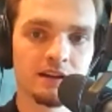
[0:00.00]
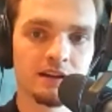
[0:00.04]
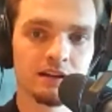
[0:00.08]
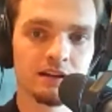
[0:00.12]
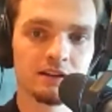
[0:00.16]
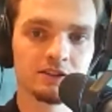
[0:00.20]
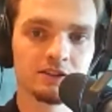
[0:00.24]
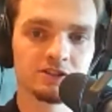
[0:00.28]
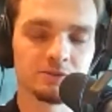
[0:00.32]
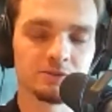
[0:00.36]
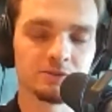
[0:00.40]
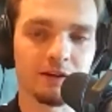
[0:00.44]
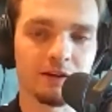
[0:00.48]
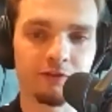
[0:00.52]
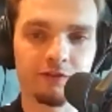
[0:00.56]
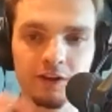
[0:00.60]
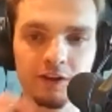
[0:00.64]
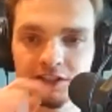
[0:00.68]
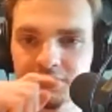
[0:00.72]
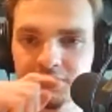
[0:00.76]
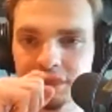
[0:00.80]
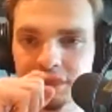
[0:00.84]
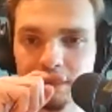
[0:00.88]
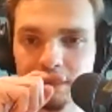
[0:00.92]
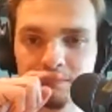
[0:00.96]
So my
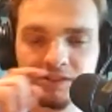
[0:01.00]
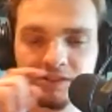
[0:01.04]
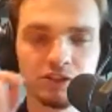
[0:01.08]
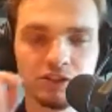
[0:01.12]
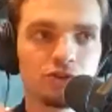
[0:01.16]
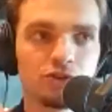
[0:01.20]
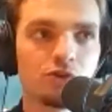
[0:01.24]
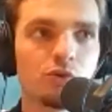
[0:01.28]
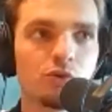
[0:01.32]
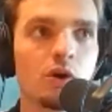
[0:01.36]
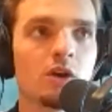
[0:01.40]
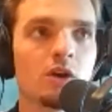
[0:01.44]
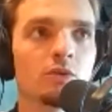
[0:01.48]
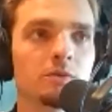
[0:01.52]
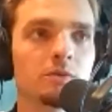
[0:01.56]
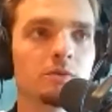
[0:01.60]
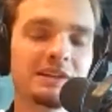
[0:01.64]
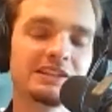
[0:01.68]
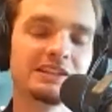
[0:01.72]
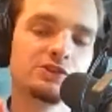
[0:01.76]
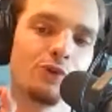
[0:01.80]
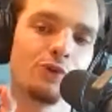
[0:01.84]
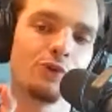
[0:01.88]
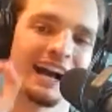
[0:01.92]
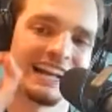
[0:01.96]
first step to you would be
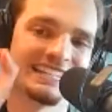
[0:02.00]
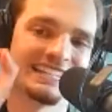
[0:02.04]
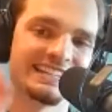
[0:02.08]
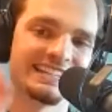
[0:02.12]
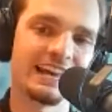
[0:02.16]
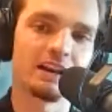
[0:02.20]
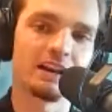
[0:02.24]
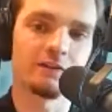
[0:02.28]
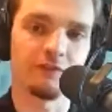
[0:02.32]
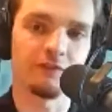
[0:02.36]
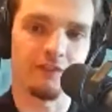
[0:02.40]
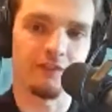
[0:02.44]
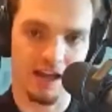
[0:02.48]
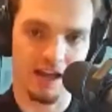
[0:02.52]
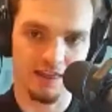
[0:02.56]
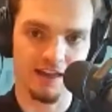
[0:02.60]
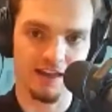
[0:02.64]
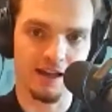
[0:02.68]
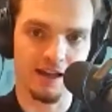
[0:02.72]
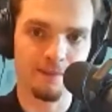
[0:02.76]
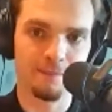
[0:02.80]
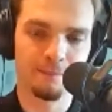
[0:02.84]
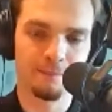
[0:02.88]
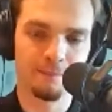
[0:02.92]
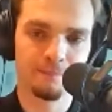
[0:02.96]
to identify
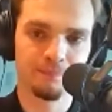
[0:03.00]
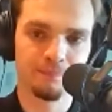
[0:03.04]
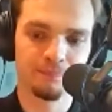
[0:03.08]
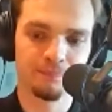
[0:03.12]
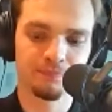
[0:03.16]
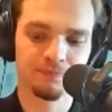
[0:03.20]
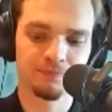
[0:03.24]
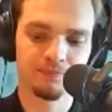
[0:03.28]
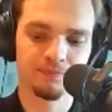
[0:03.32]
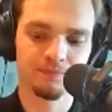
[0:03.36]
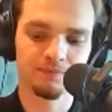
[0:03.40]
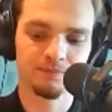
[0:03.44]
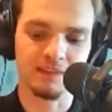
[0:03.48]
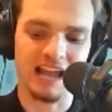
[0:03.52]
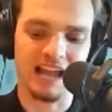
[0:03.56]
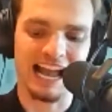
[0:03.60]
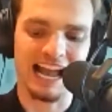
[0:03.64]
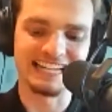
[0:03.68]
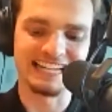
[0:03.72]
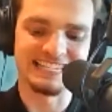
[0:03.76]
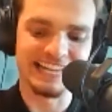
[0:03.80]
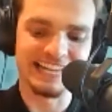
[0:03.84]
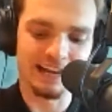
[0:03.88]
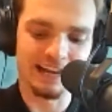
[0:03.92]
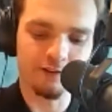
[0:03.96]
that.
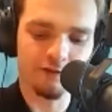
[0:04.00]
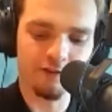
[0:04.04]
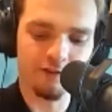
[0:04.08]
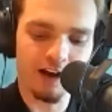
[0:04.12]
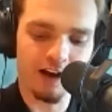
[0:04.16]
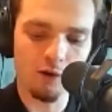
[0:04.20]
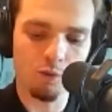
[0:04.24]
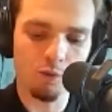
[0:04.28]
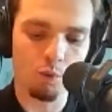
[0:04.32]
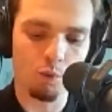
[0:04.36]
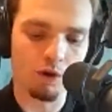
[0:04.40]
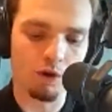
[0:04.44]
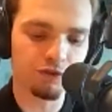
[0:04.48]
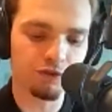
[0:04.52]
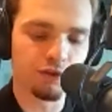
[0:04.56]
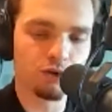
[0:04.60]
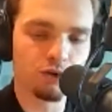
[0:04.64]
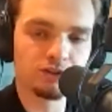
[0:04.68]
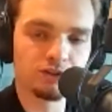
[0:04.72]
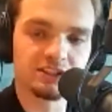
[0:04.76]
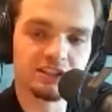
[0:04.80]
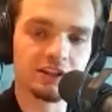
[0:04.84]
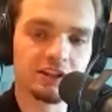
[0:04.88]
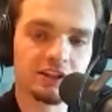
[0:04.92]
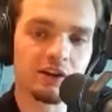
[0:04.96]
Identify what
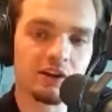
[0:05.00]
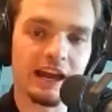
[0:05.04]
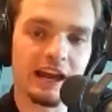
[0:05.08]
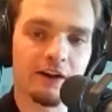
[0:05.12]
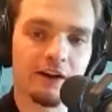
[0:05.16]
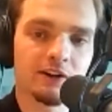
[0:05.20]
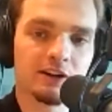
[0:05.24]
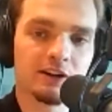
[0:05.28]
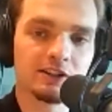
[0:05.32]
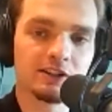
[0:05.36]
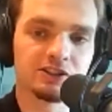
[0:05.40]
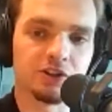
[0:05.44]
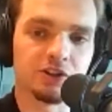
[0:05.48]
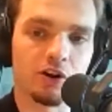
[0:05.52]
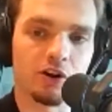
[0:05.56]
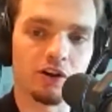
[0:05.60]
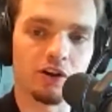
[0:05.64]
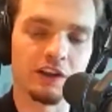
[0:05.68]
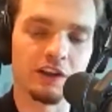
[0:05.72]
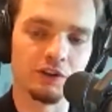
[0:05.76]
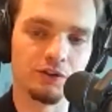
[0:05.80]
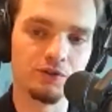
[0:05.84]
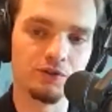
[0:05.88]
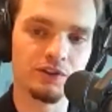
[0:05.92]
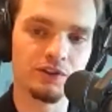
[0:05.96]
those little areas are
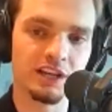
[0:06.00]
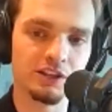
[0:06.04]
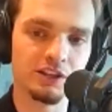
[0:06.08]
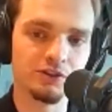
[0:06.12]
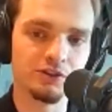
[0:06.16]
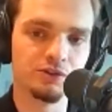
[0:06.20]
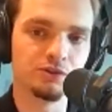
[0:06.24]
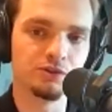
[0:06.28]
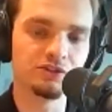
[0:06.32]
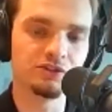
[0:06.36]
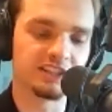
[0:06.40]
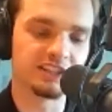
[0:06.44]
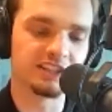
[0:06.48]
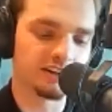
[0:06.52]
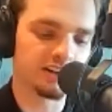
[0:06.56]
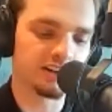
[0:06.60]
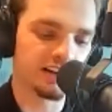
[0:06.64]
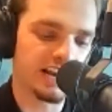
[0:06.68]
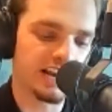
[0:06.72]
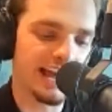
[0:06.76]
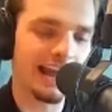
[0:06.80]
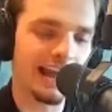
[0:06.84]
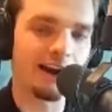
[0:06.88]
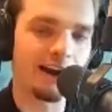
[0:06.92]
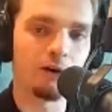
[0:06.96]
that you can use that are going
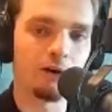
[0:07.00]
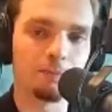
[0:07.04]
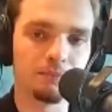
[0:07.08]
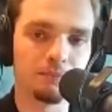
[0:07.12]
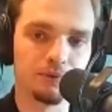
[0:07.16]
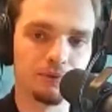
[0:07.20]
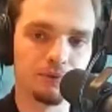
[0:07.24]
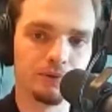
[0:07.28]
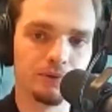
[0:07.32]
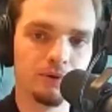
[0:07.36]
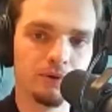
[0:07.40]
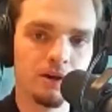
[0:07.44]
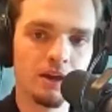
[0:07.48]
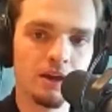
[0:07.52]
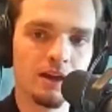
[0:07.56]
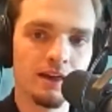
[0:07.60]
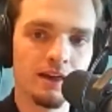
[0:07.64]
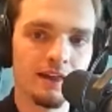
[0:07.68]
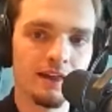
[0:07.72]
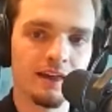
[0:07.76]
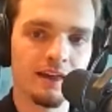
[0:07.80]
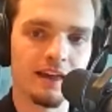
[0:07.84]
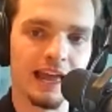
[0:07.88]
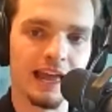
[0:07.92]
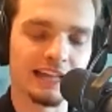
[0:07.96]
to help you
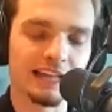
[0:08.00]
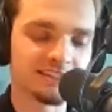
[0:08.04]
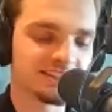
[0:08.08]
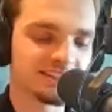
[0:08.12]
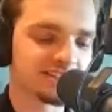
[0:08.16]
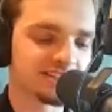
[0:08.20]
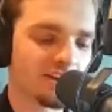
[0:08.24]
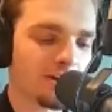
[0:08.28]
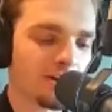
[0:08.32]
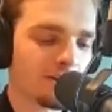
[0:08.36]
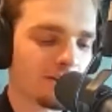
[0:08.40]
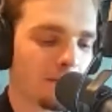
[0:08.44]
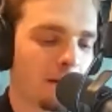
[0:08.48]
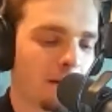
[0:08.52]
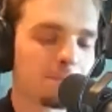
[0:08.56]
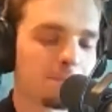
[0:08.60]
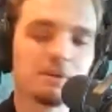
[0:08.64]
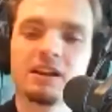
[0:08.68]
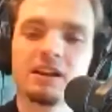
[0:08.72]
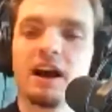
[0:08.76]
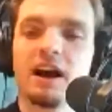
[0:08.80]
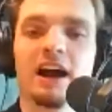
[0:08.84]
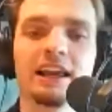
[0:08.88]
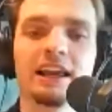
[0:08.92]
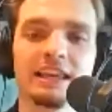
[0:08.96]
and start
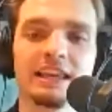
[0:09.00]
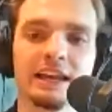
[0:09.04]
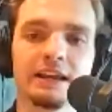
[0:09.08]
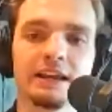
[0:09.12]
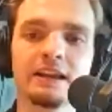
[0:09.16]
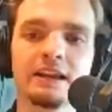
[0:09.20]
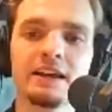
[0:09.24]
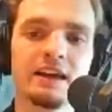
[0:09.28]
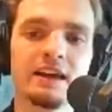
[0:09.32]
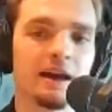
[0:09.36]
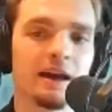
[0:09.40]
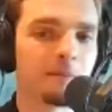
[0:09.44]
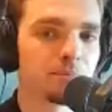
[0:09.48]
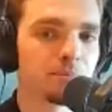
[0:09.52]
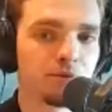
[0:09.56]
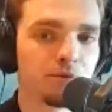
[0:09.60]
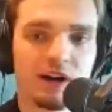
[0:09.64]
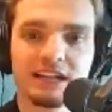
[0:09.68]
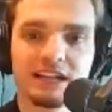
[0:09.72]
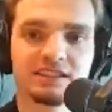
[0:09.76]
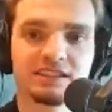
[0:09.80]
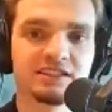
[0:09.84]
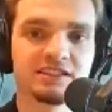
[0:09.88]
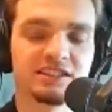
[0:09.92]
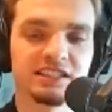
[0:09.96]
applying it and
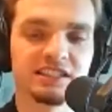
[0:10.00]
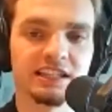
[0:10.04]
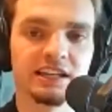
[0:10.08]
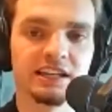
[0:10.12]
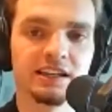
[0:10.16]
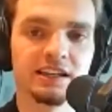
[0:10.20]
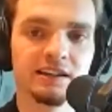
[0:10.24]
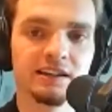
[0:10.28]
practicing it